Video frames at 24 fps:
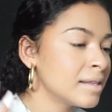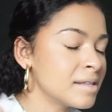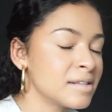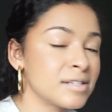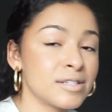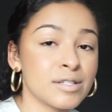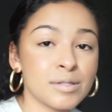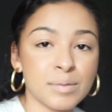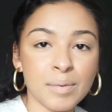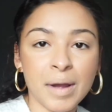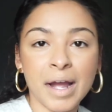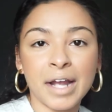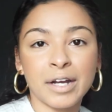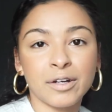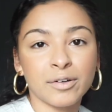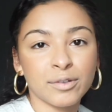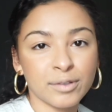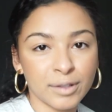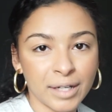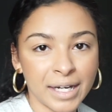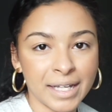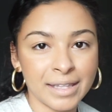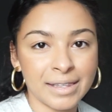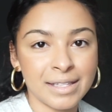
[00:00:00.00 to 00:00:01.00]
This is why I
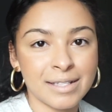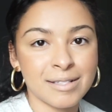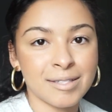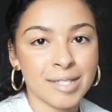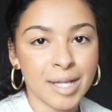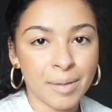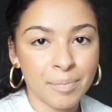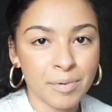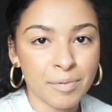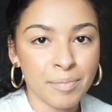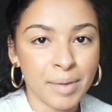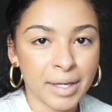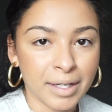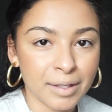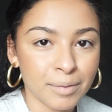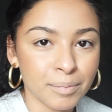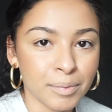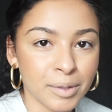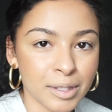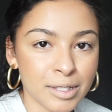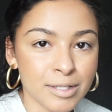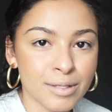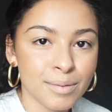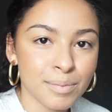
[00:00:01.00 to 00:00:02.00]
create these type of makeup
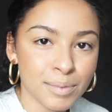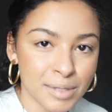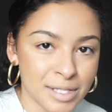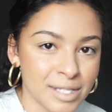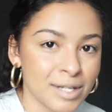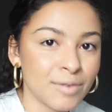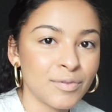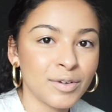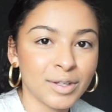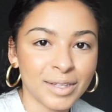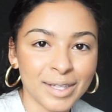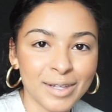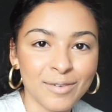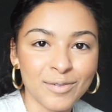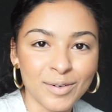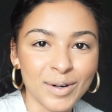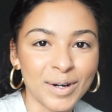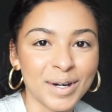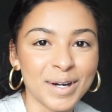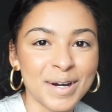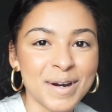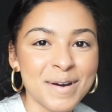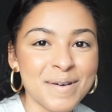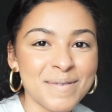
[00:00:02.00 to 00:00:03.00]
looks specifically
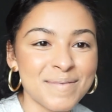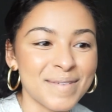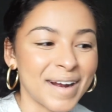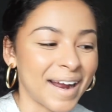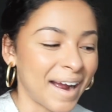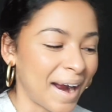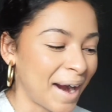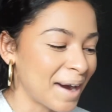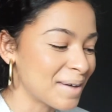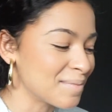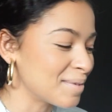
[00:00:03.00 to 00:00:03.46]
for my